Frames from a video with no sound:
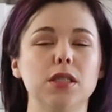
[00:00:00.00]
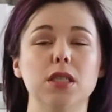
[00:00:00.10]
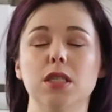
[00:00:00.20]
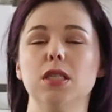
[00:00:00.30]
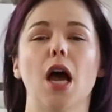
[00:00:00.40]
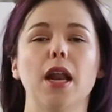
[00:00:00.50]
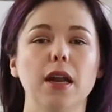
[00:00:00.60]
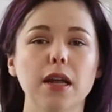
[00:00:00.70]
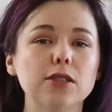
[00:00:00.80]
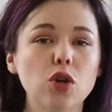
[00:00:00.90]

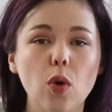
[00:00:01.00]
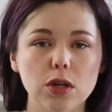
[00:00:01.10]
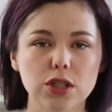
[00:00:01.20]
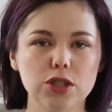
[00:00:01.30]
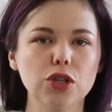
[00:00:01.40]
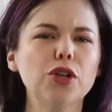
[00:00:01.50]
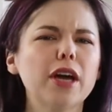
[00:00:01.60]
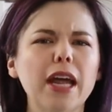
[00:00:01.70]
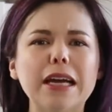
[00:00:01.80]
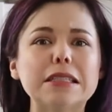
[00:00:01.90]
stunning. It's gorgeous. You look
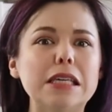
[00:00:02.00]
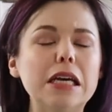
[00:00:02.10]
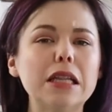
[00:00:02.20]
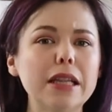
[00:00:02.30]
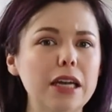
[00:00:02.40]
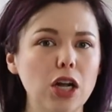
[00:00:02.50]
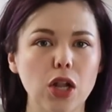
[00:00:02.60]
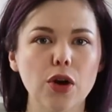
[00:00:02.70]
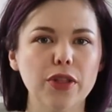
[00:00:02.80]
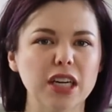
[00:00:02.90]
at antique linen
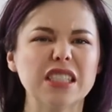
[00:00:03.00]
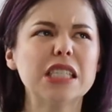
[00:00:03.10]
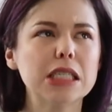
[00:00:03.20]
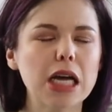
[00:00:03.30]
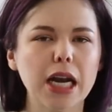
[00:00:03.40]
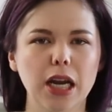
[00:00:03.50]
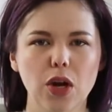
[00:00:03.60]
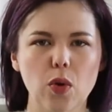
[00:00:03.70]
clothing, stunning,